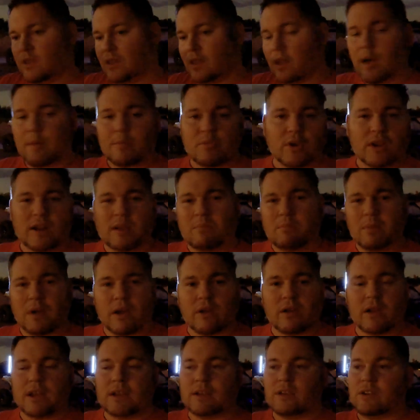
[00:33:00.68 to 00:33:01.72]
the upgraded
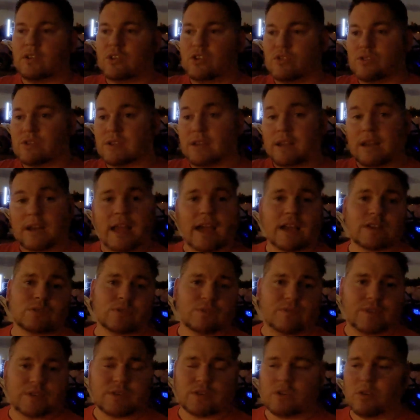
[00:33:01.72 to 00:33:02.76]
bearing, using an
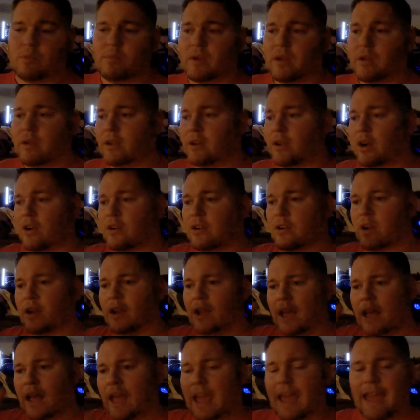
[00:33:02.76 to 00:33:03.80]
actual physical bearing. Our
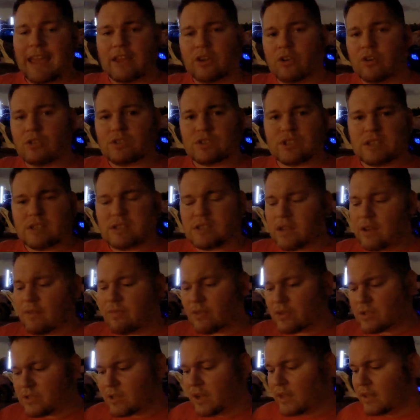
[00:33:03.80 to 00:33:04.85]
angles and
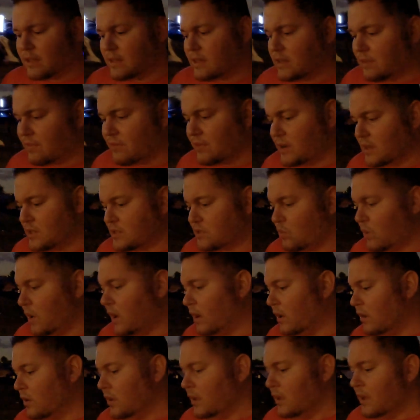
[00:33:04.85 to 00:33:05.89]
stuff are slightly different as
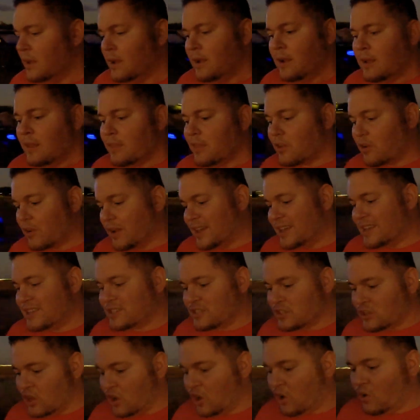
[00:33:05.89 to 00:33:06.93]
well. There
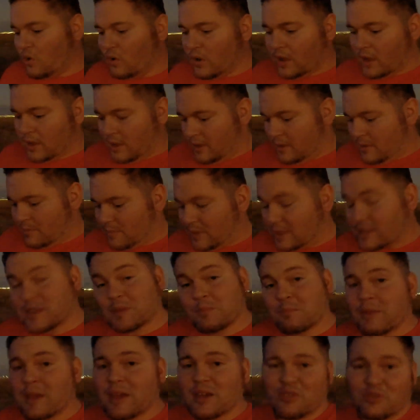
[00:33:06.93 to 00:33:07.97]
is no, it's
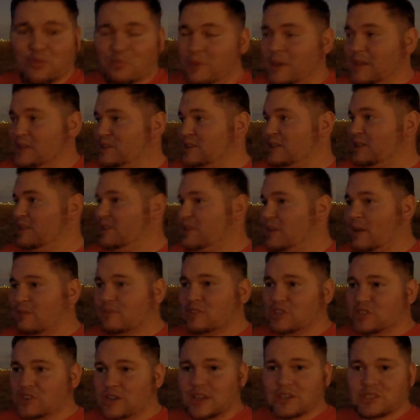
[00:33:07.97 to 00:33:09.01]
a myth basically that you have
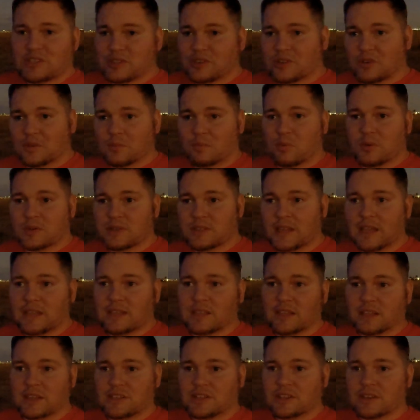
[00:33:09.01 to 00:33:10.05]
to change a certain
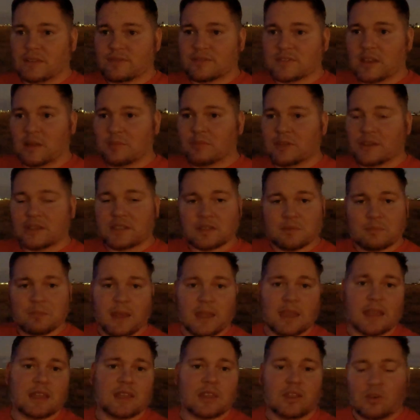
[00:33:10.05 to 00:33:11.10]
percentage of something to
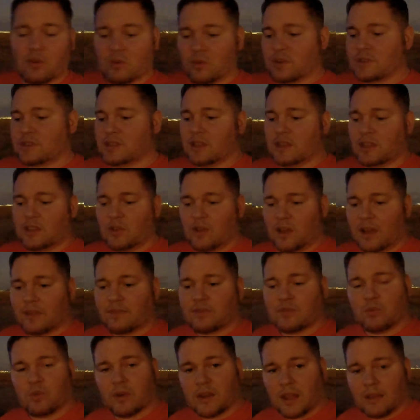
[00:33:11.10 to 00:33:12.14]
make it yours and that you
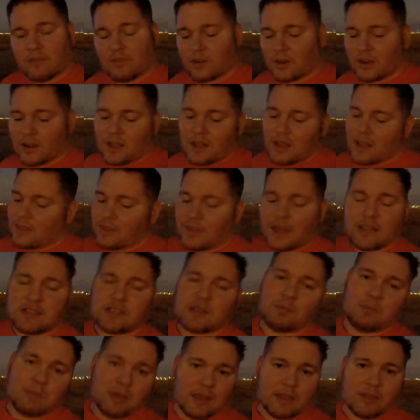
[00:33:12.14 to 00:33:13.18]
have to whatever.
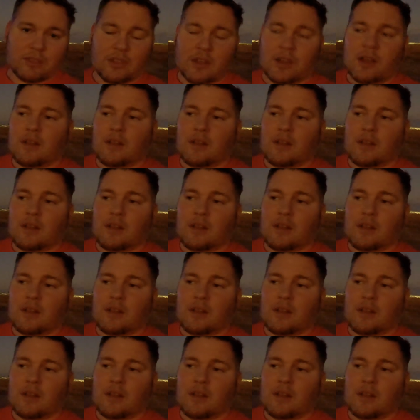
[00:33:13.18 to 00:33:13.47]
That's a myth.